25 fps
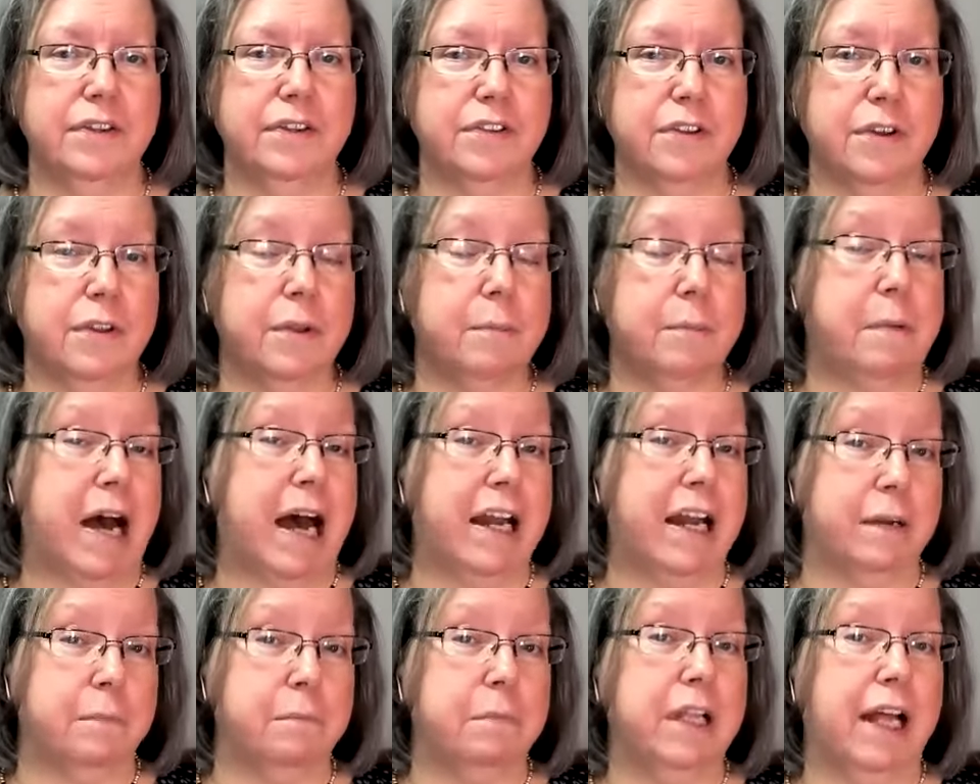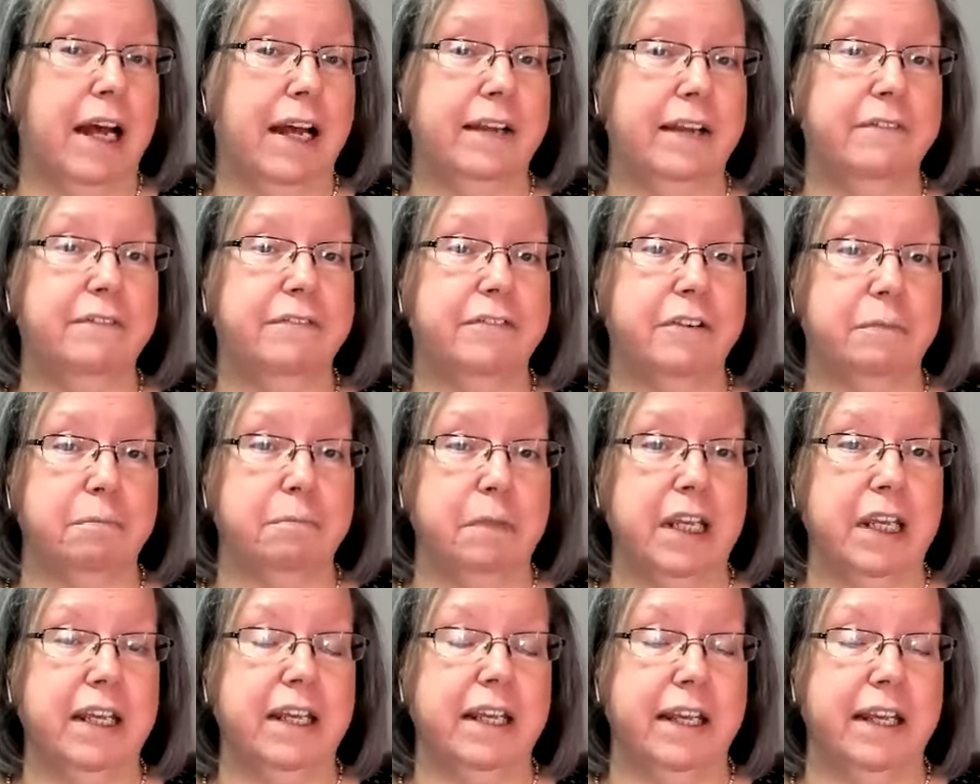So, the bottom line for
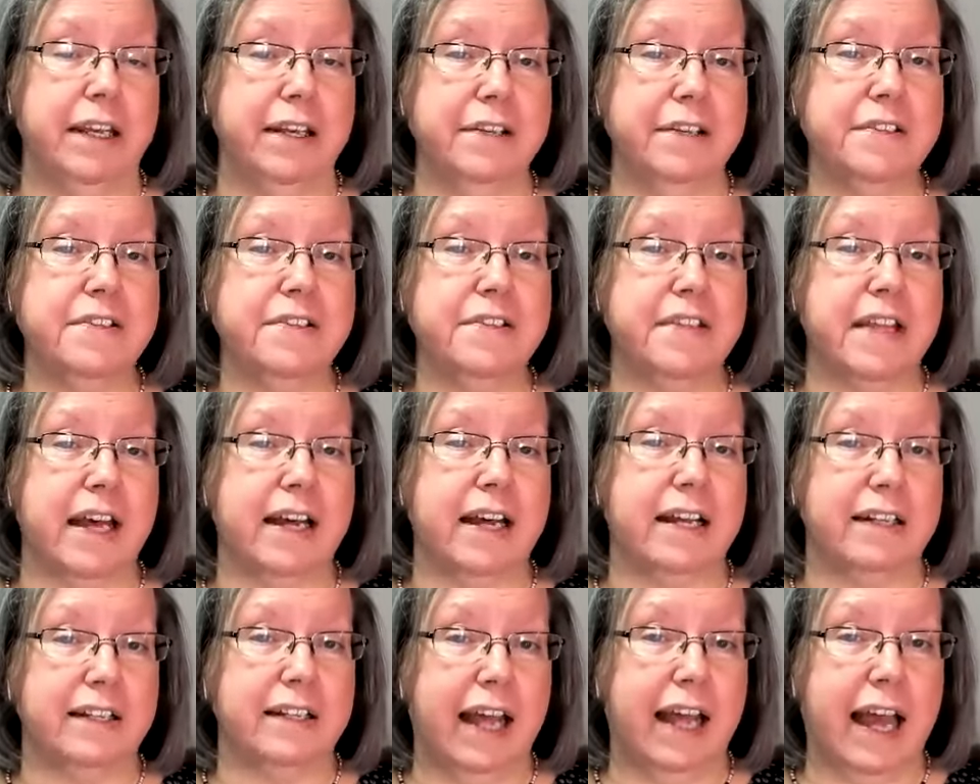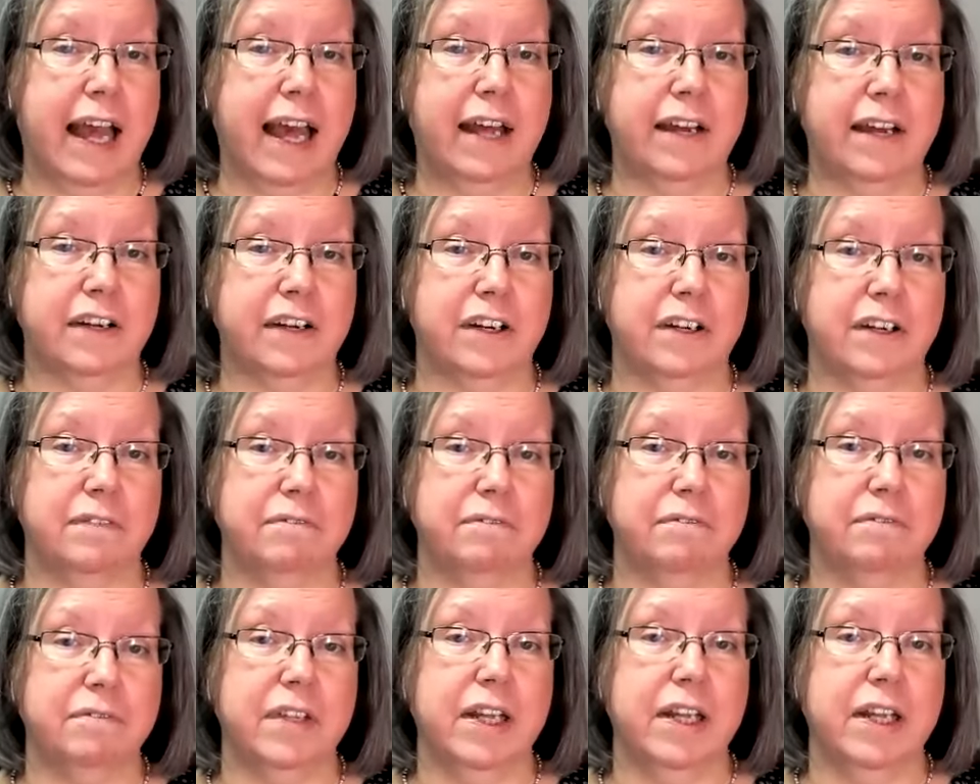me is that latter
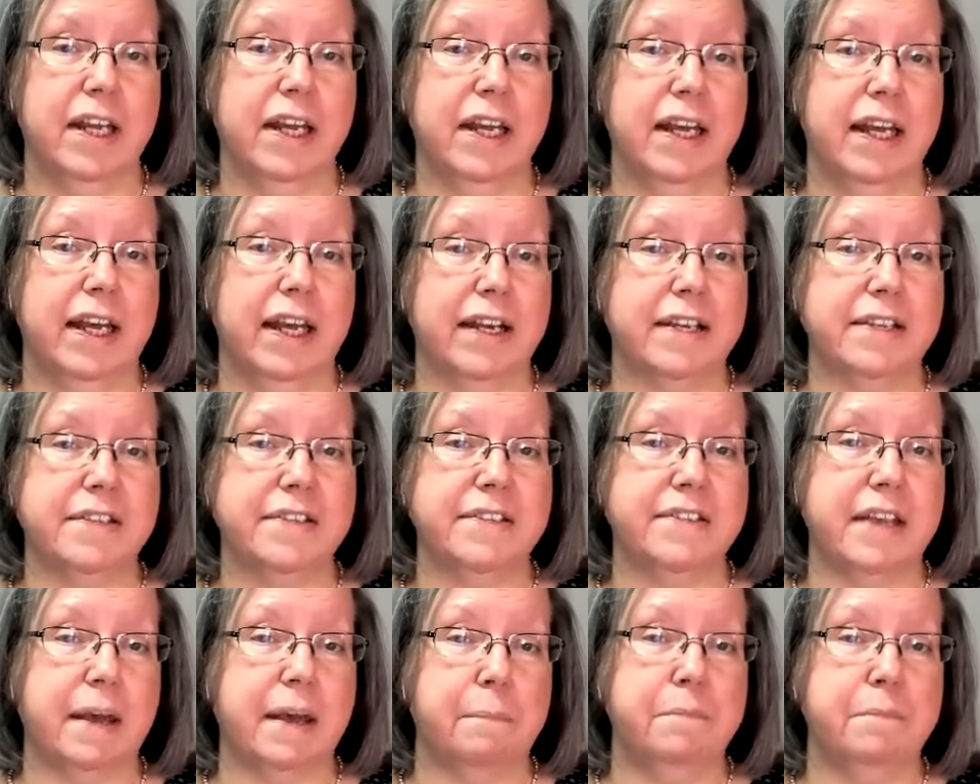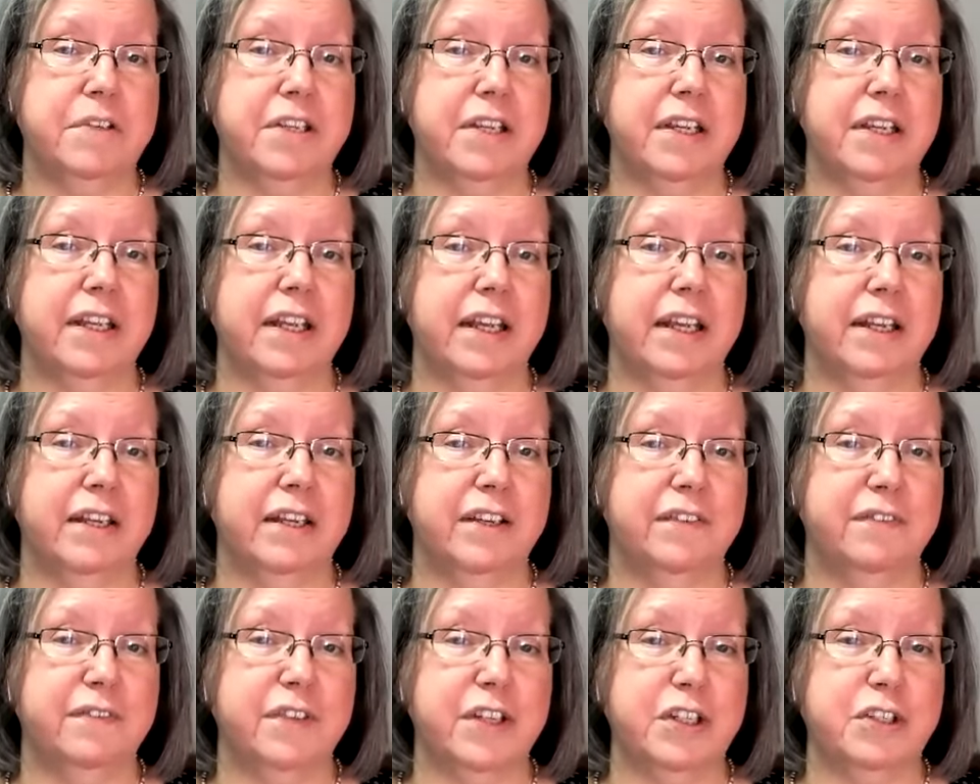accepting
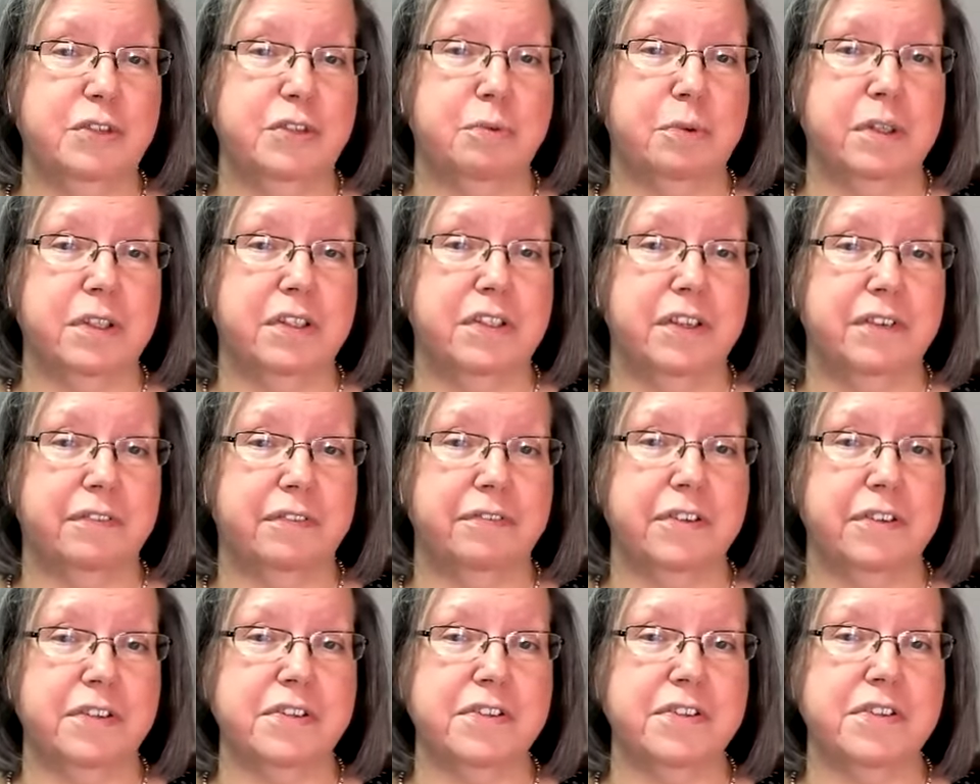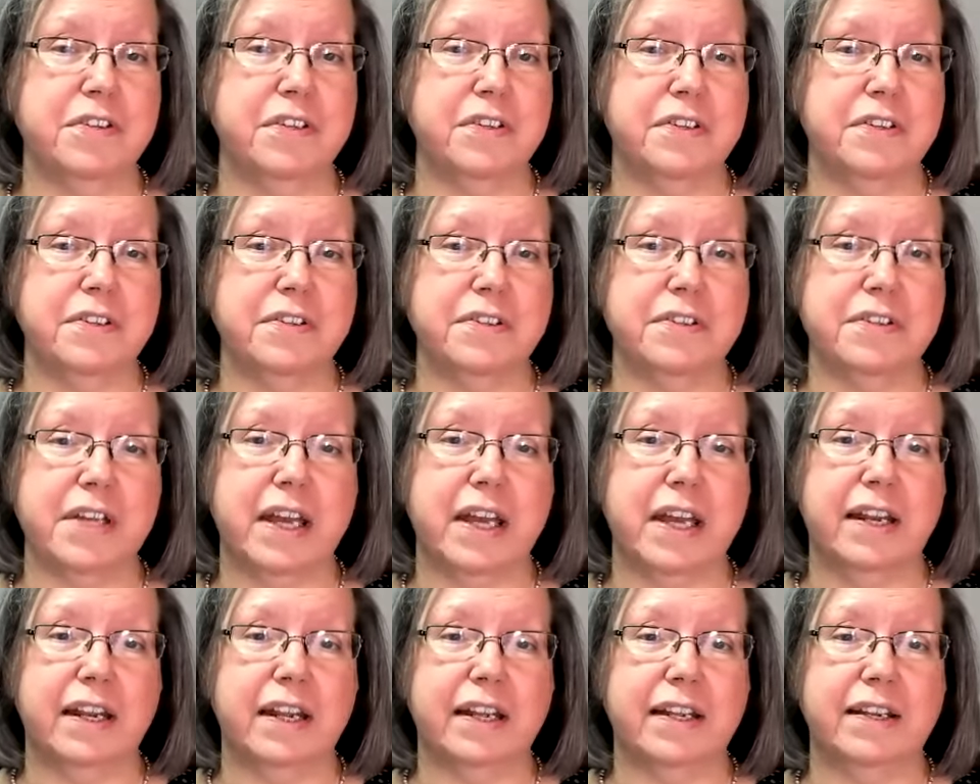individual differences
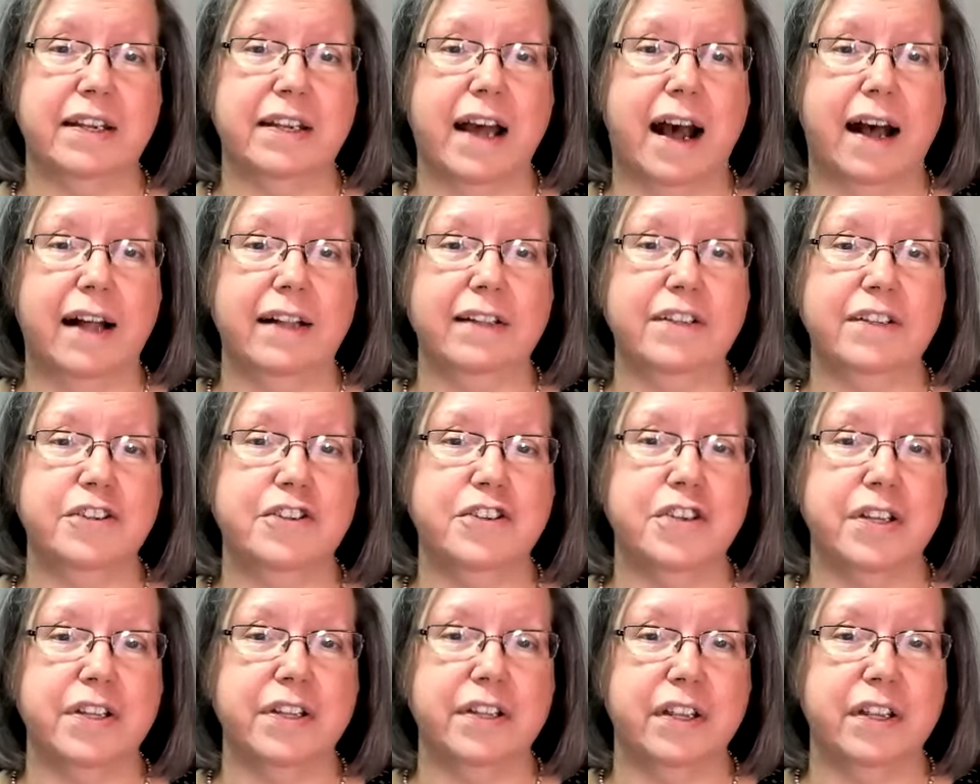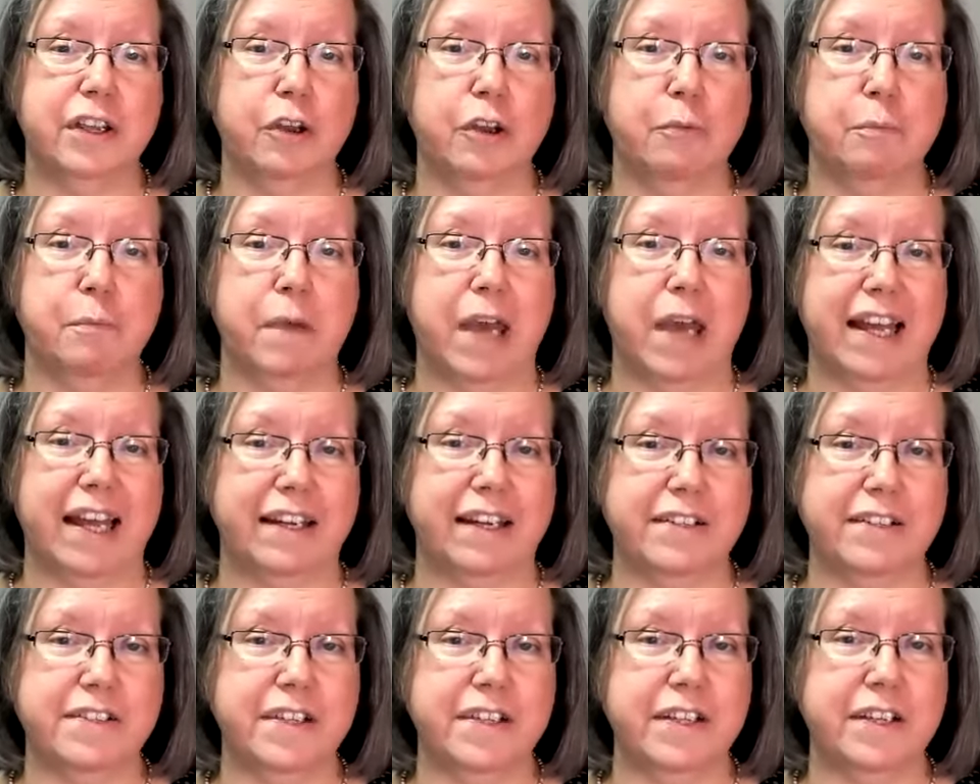and acknowledging the
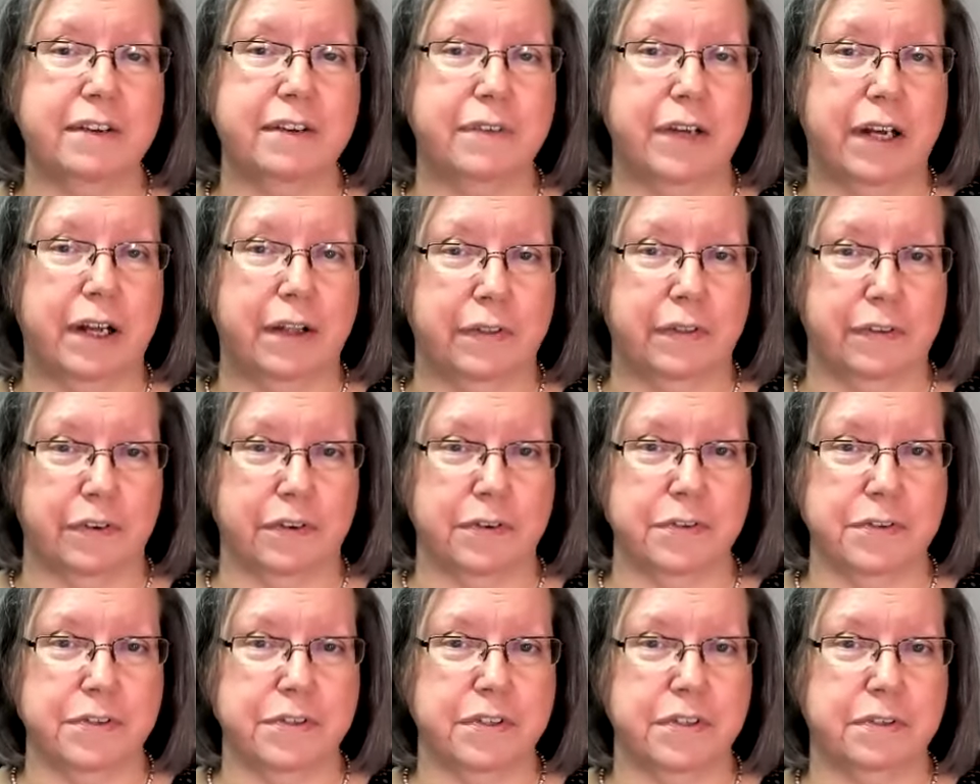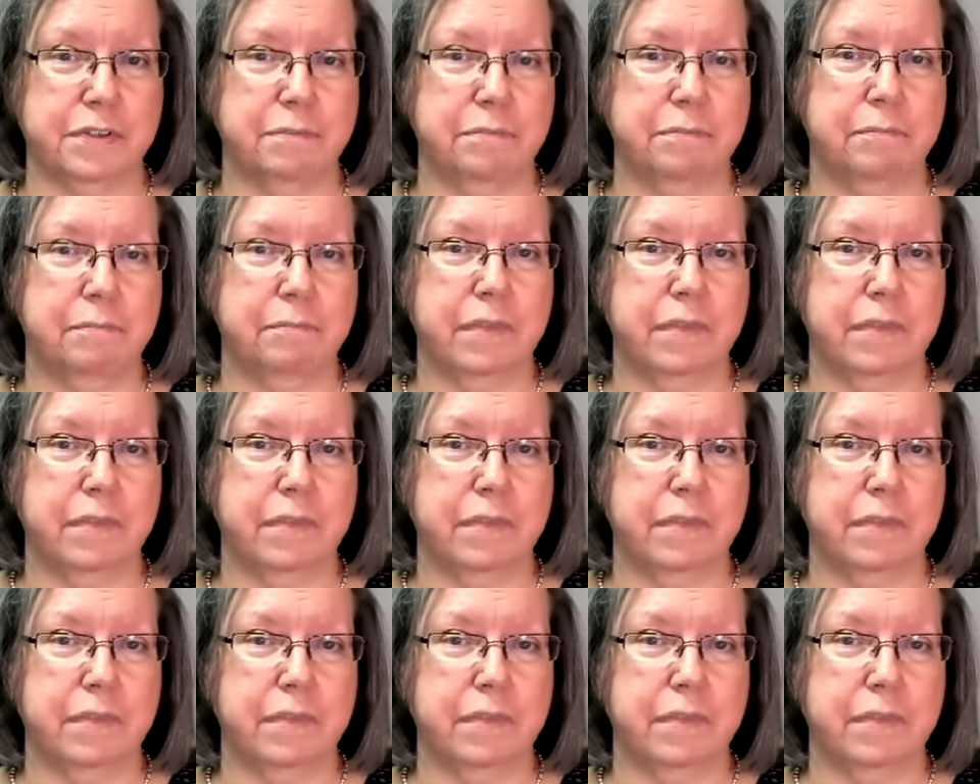humanity of others.